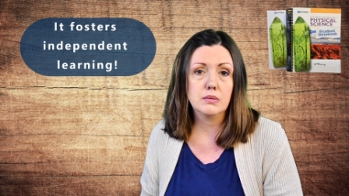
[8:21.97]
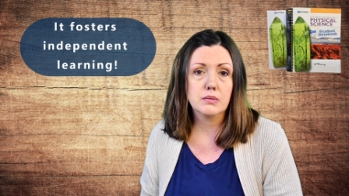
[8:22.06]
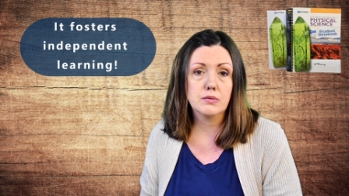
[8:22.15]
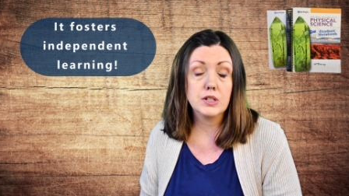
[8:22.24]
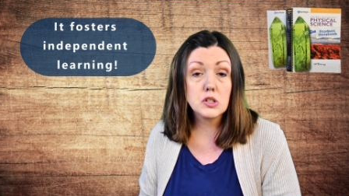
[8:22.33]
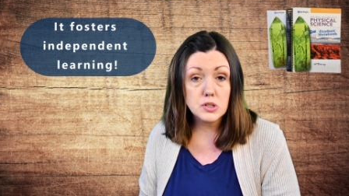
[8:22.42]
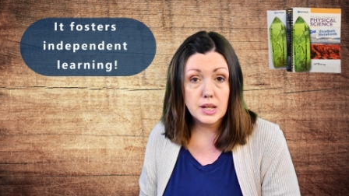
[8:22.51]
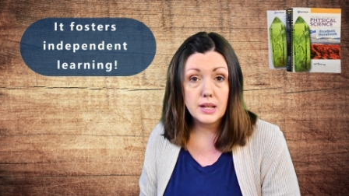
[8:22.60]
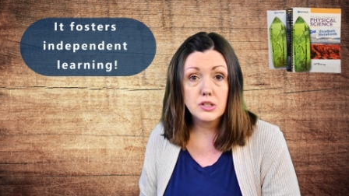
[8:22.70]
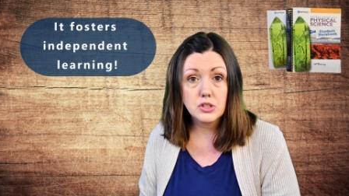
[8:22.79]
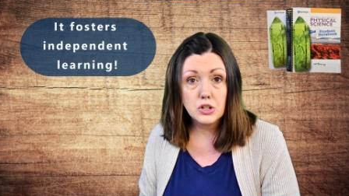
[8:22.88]
Physical
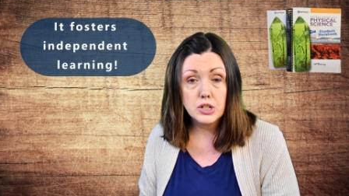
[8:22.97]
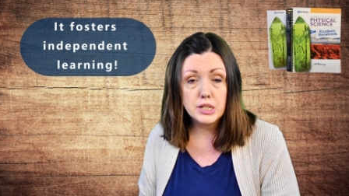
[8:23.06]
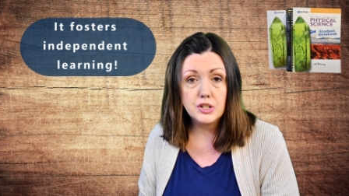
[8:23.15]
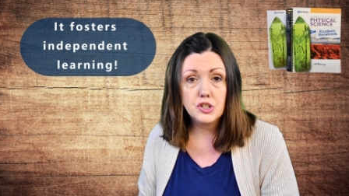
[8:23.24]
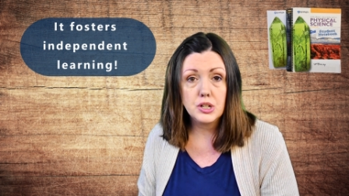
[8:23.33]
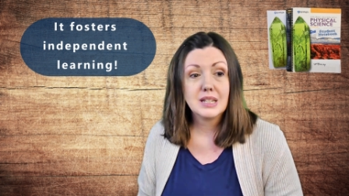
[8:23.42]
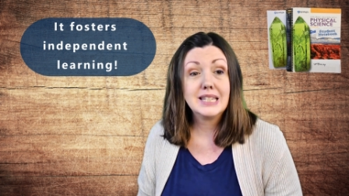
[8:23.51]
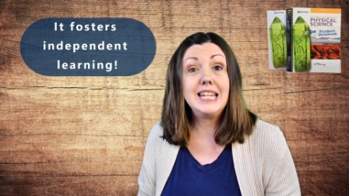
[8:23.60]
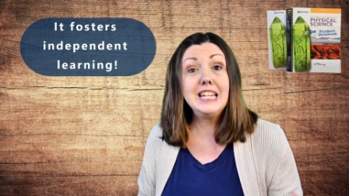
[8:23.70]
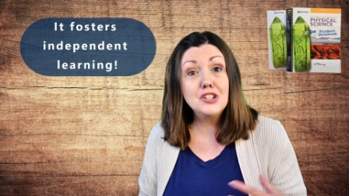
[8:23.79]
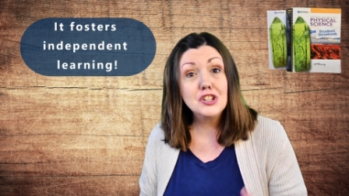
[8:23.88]
Science 3rd edition
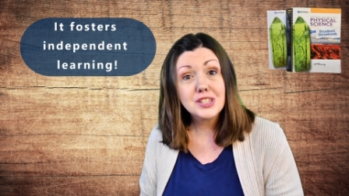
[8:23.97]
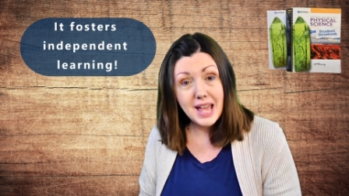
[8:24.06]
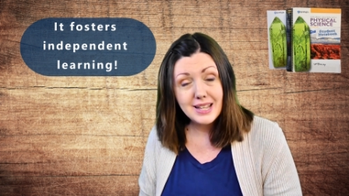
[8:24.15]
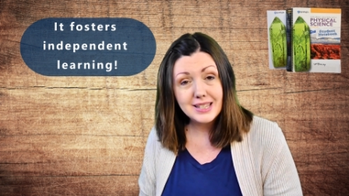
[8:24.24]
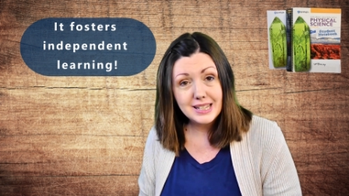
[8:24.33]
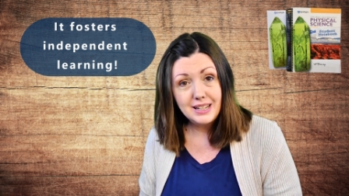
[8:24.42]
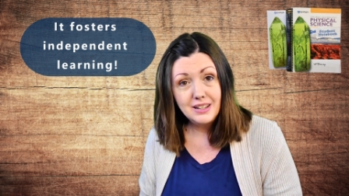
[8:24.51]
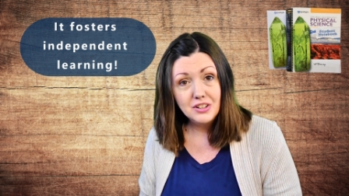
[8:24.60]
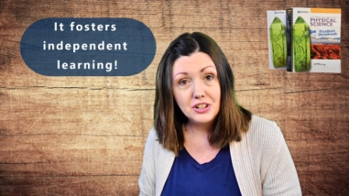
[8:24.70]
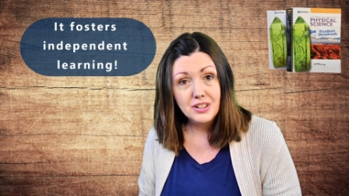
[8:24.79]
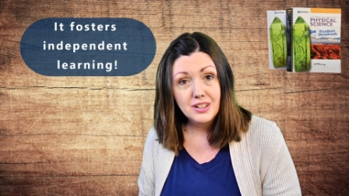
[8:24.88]
teaches that
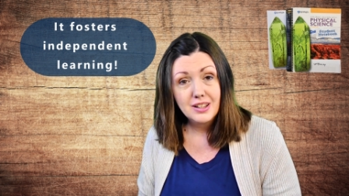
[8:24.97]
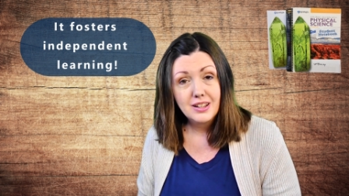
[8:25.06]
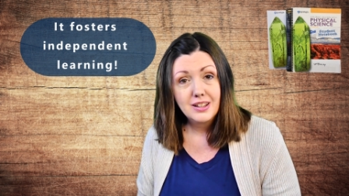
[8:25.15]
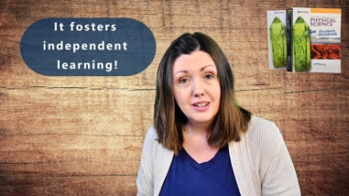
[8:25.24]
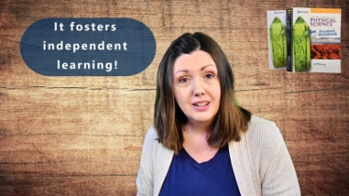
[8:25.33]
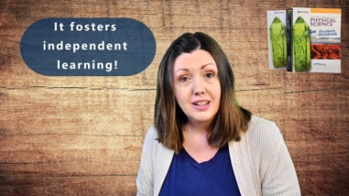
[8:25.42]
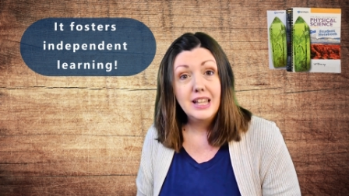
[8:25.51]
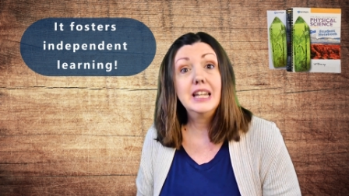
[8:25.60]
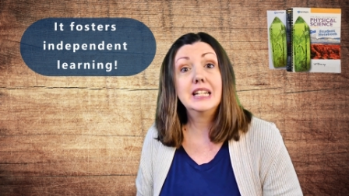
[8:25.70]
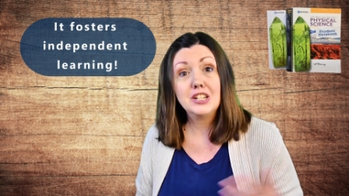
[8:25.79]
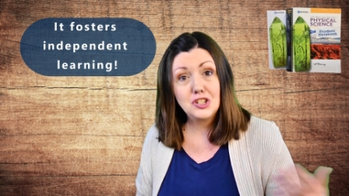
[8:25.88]
skill
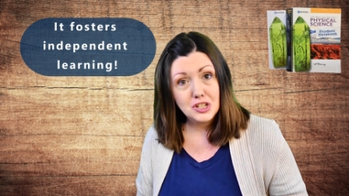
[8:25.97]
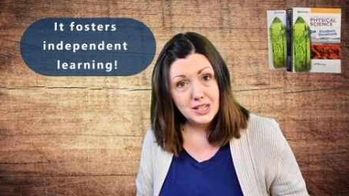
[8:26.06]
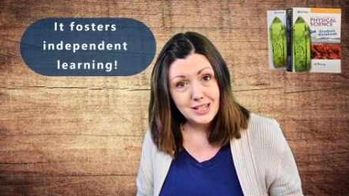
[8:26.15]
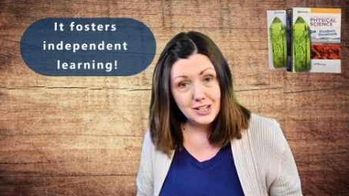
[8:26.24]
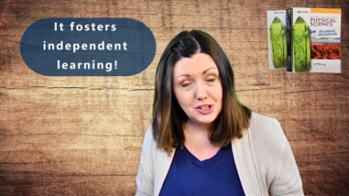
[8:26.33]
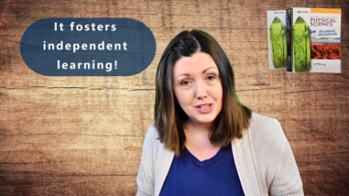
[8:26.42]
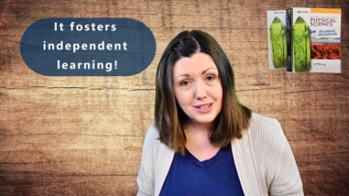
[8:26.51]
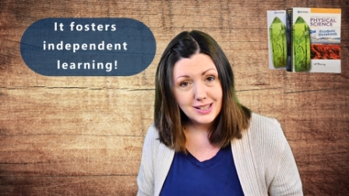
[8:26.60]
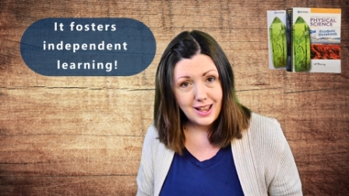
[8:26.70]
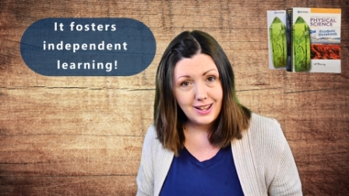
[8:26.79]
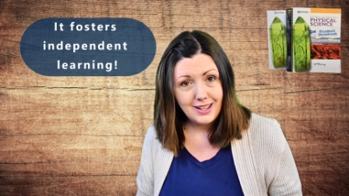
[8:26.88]
in addition to teaching
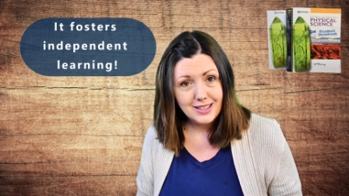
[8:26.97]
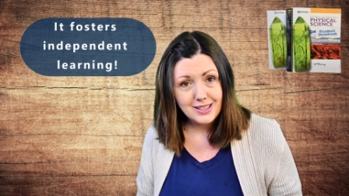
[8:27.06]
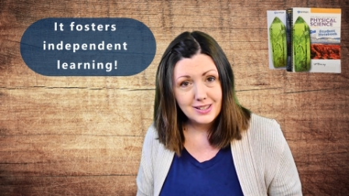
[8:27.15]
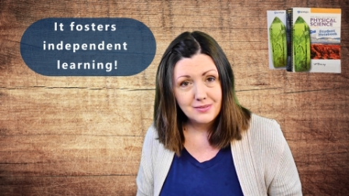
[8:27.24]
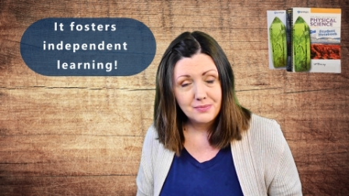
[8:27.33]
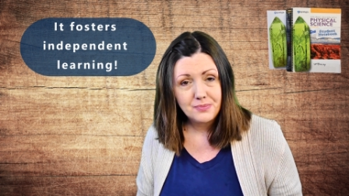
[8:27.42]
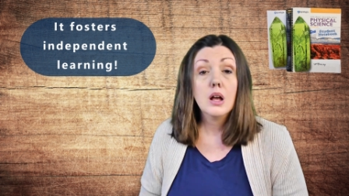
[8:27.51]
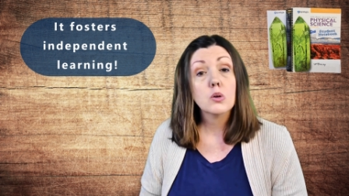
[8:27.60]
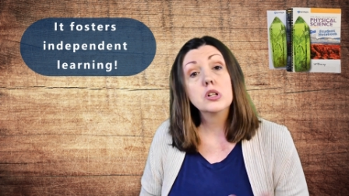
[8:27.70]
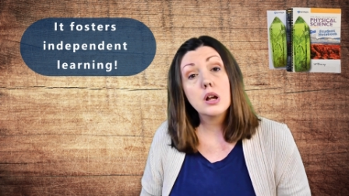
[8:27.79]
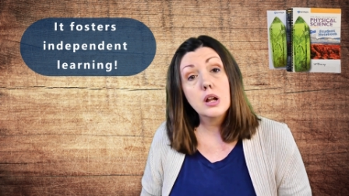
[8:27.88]
science.
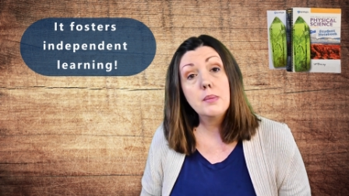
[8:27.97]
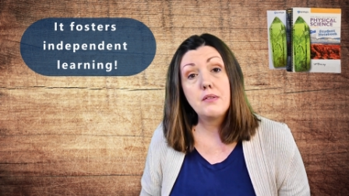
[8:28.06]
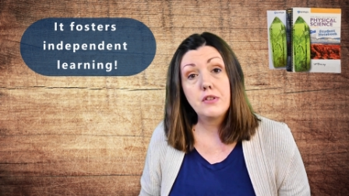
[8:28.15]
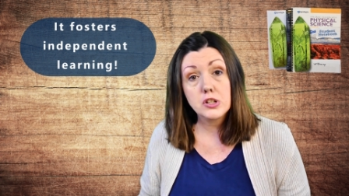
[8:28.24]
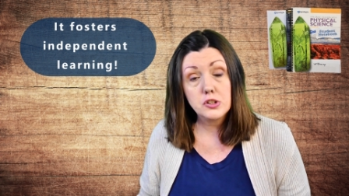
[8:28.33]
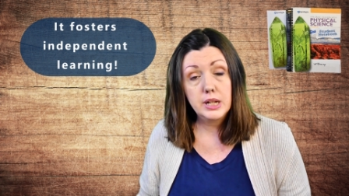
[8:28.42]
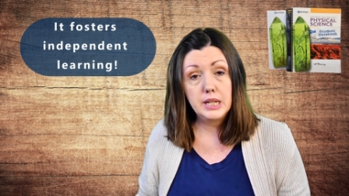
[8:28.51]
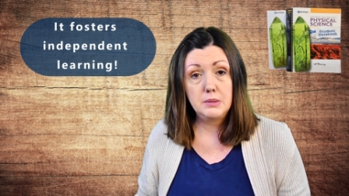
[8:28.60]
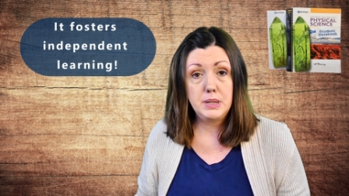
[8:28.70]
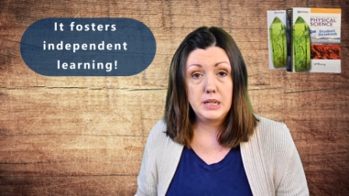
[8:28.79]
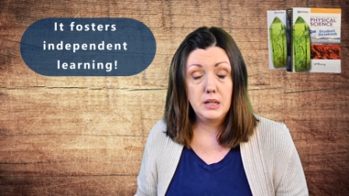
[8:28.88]
We're talking about fostering
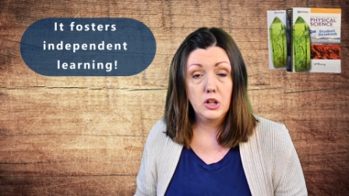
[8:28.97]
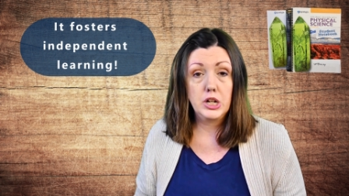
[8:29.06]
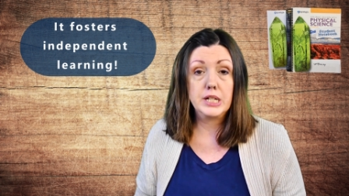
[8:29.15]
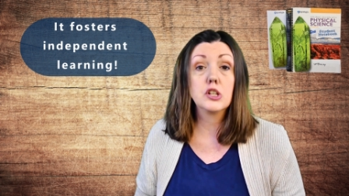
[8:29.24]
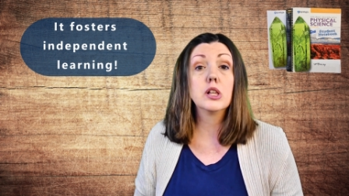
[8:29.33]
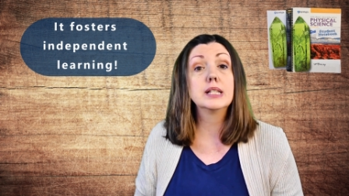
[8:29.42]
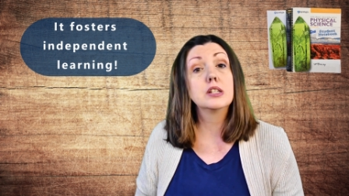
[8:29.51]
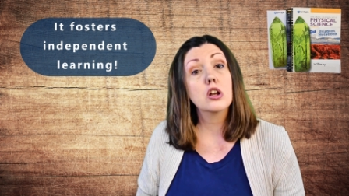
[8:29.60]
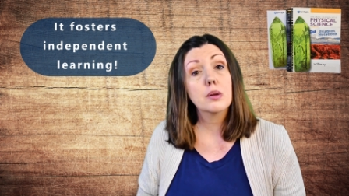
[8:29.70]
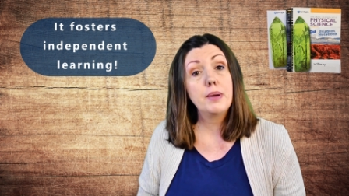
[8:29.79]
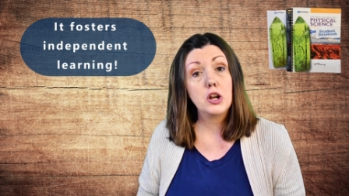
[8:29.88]
independent learning, so let's
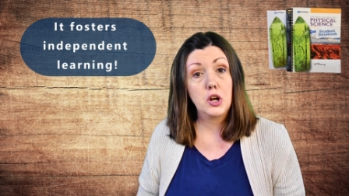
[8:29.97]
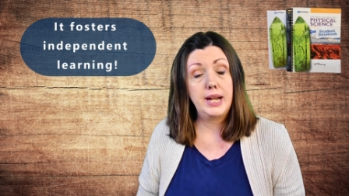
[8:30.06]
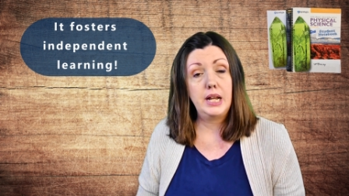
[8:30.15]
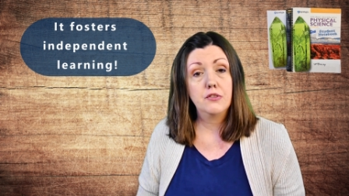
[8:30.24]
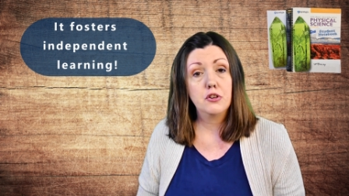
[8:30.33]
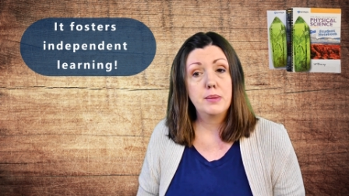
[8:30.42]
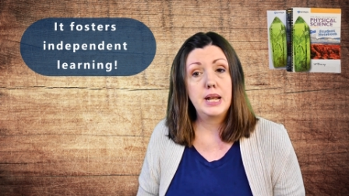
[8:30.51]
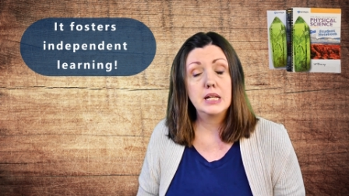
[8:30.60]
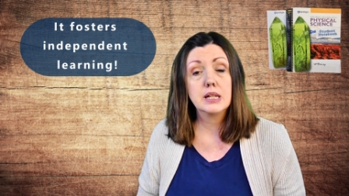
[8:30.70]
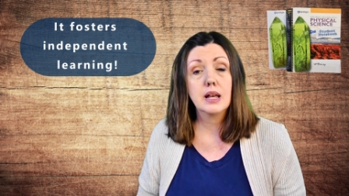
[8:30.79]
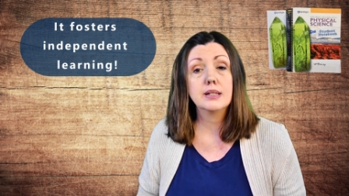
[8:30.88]
talk about grading for a
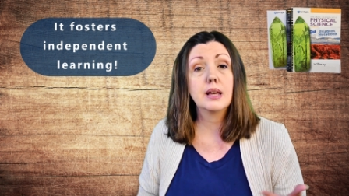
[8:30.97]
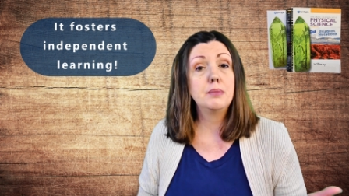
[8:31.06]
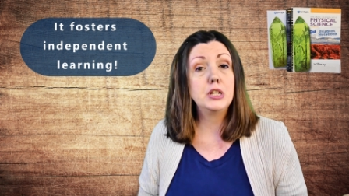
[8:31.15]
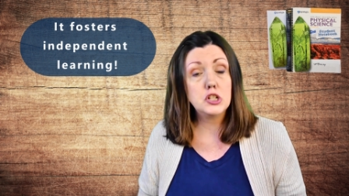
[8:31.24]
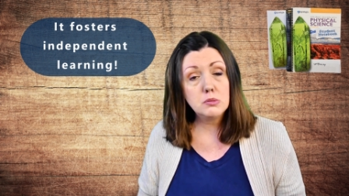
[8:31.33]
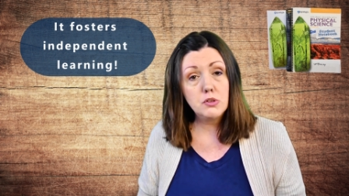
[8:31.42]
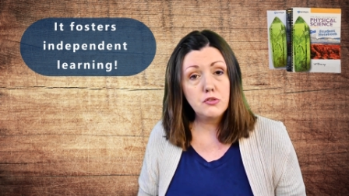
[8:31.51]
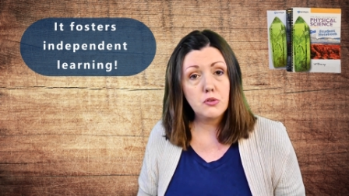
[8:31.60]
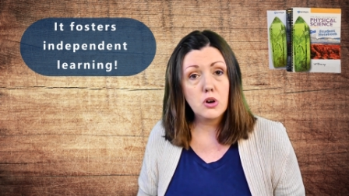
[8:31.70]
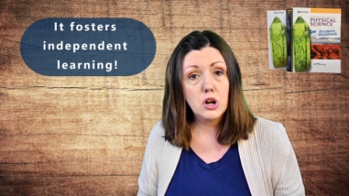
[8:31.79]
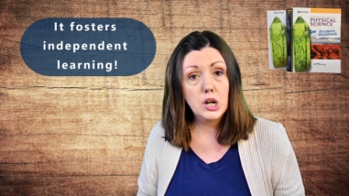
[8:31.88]
minute. As I mentioned
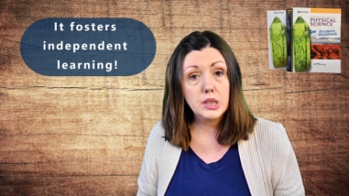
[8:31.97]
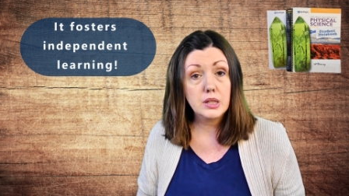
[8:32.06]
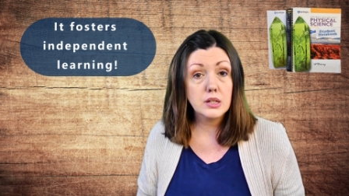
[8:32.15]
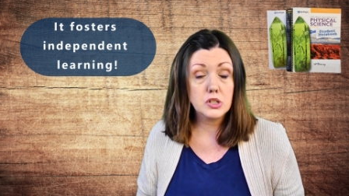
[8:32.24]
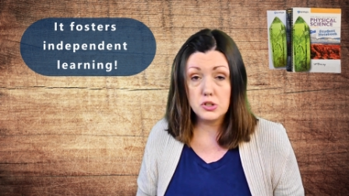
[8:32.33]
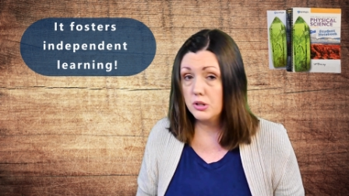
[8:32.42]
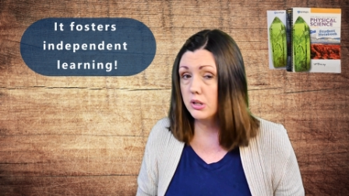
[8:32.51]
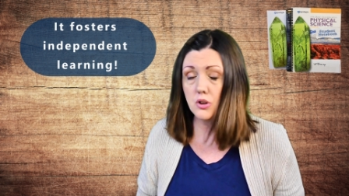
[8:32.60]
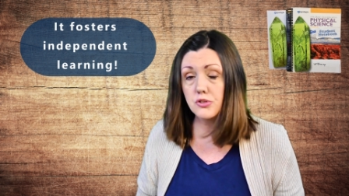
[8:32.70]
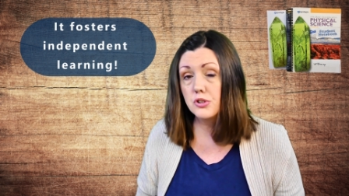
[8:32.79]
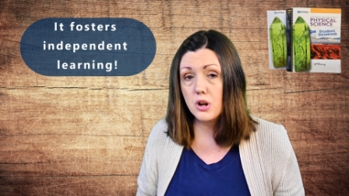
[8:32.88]
before, the student
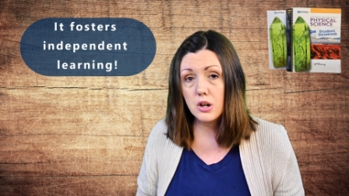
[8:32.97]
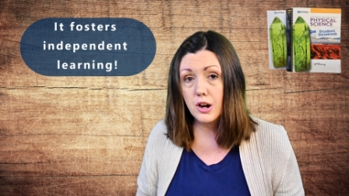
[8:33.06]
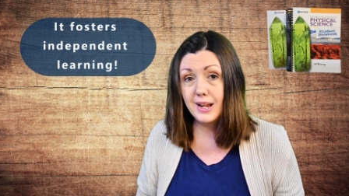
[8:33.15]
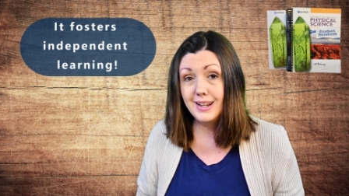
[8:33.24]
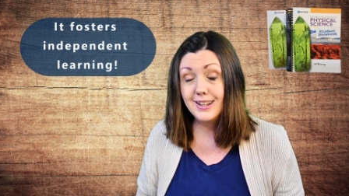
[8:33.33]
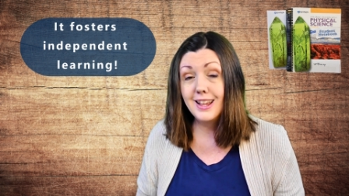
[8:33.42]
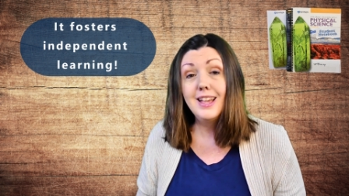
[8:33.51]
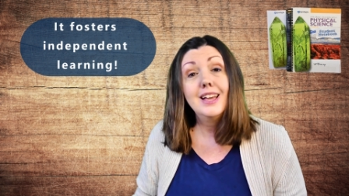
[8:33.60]
notes are not graded.